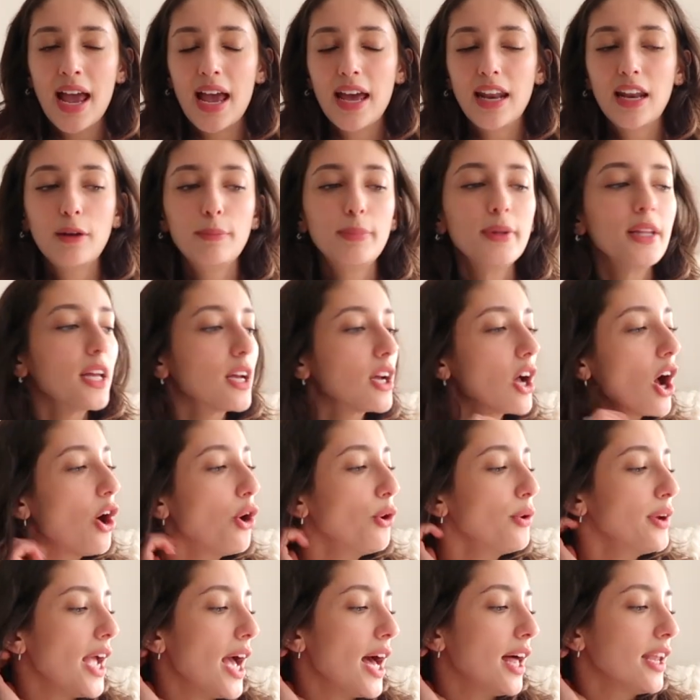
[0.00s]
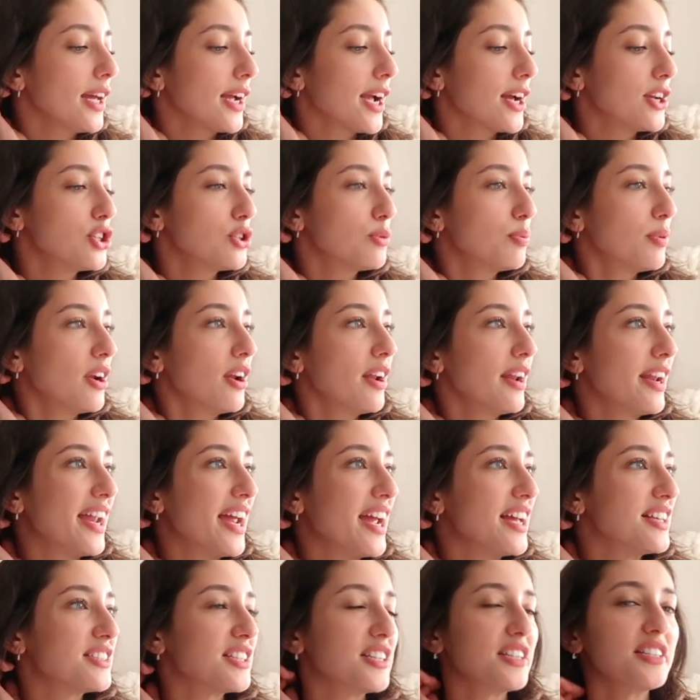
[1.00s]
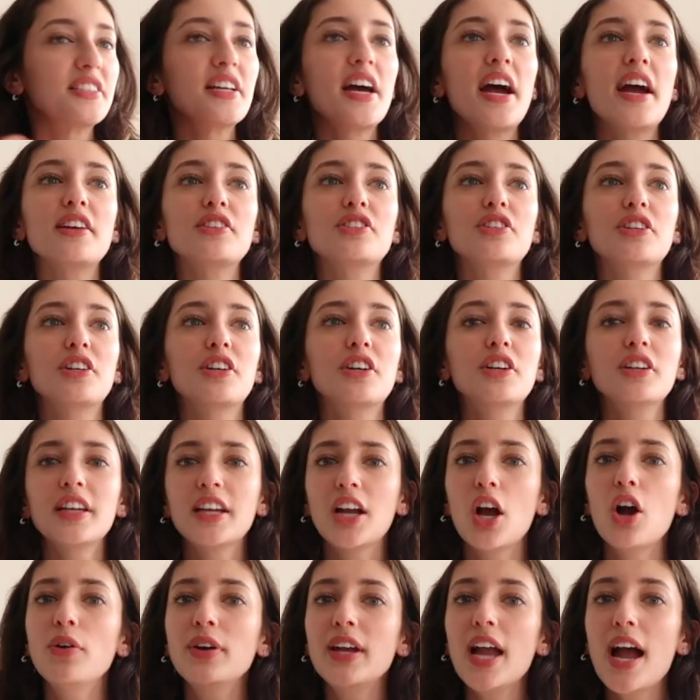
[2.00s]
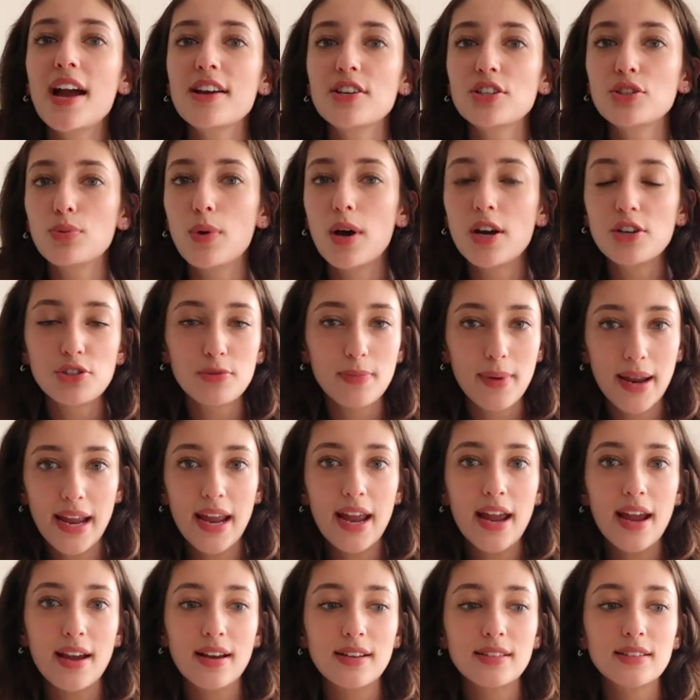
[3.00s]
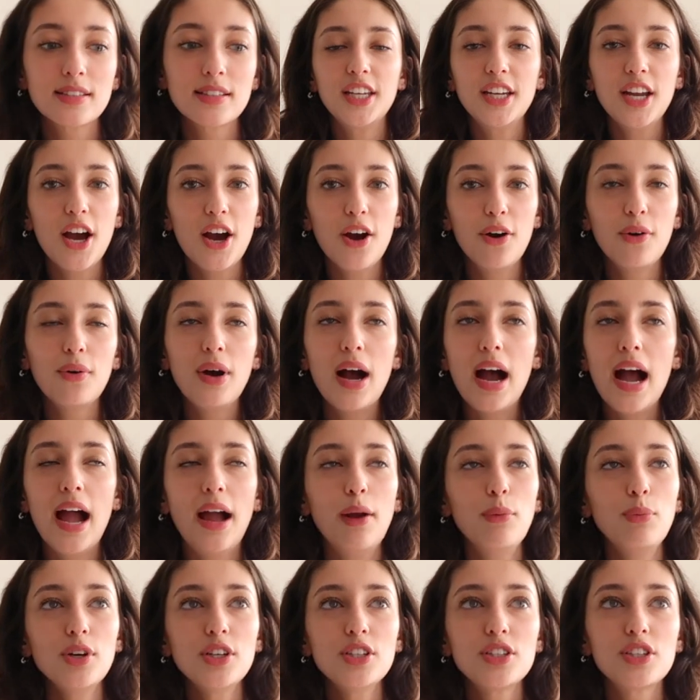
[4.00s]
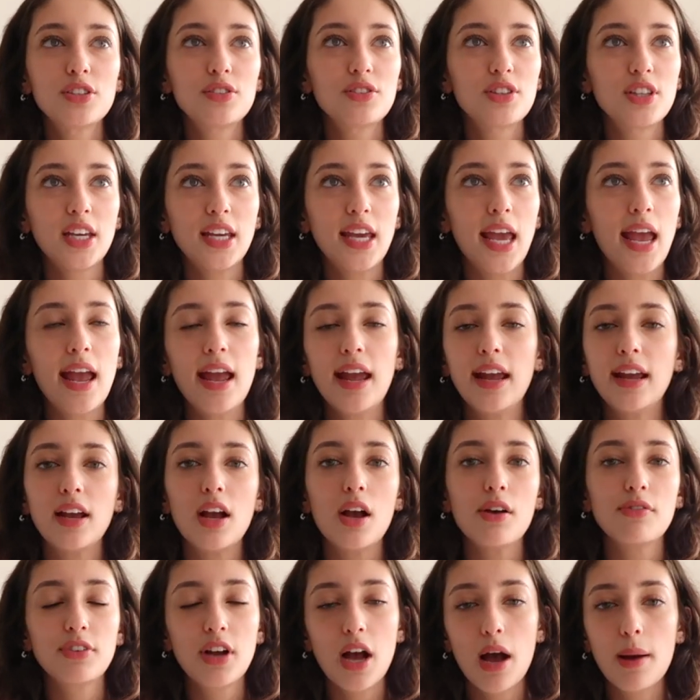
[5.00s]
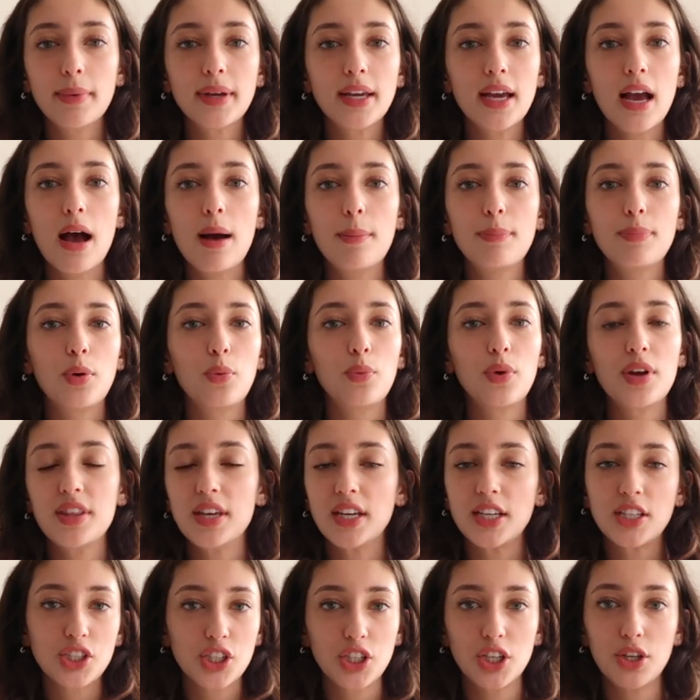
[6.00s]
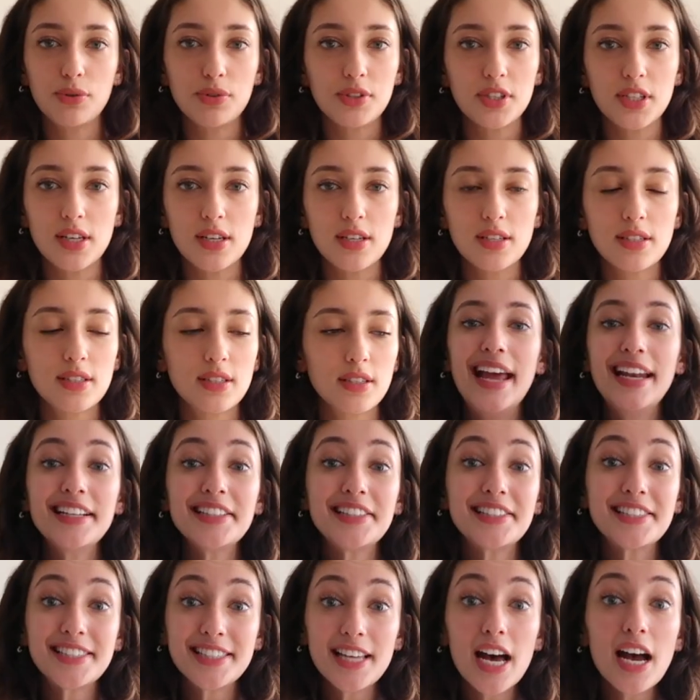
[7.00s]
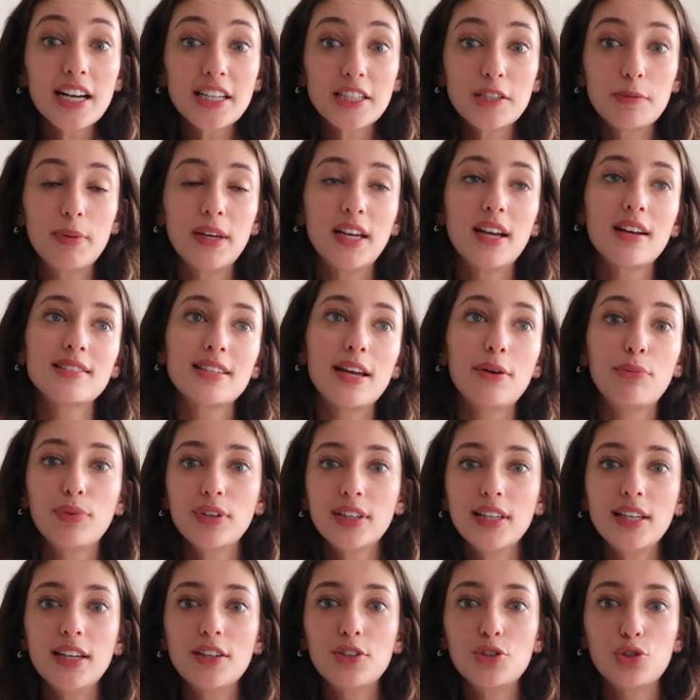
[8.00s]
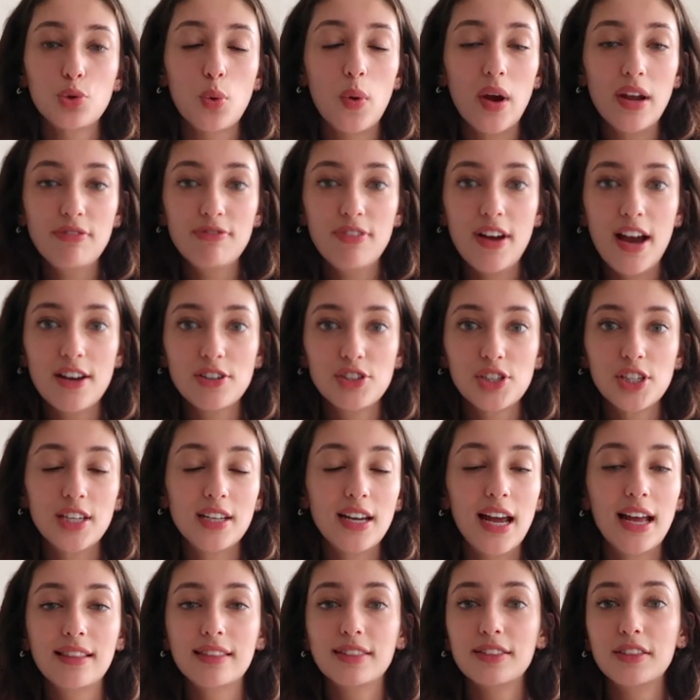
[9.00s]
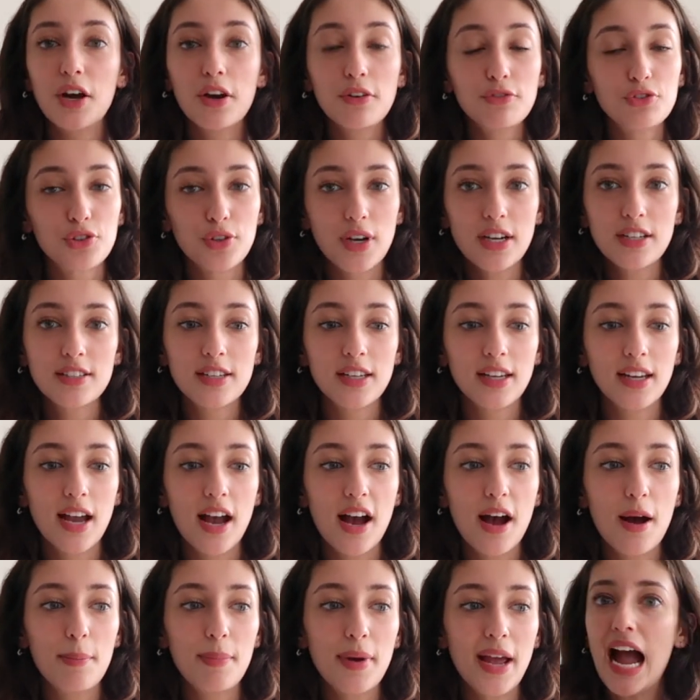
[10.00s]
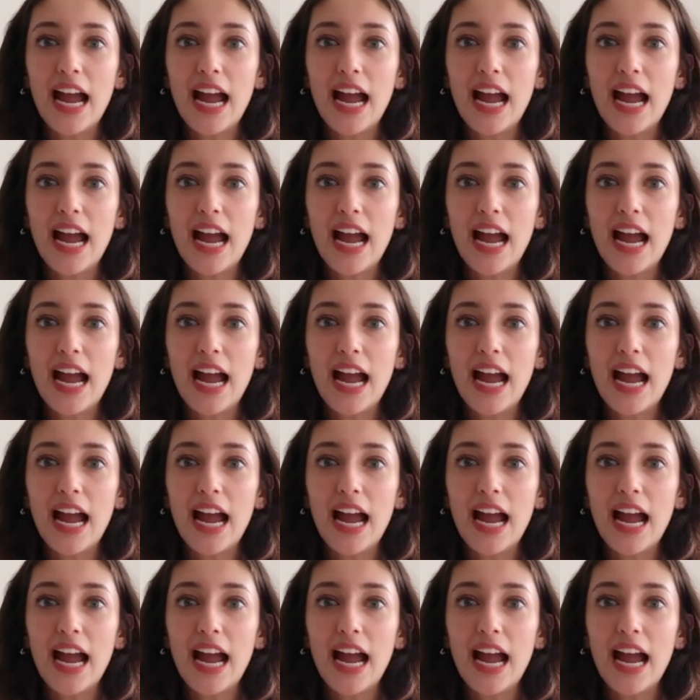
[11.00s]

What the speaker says: And I'd be like, oh yeah, like I just put on hand sanitizer. Like, oh yeah, I just washed my hands. You know, I was the king of coming up with excuses. And it sucked because I really enjoy fashion. I love dressing up.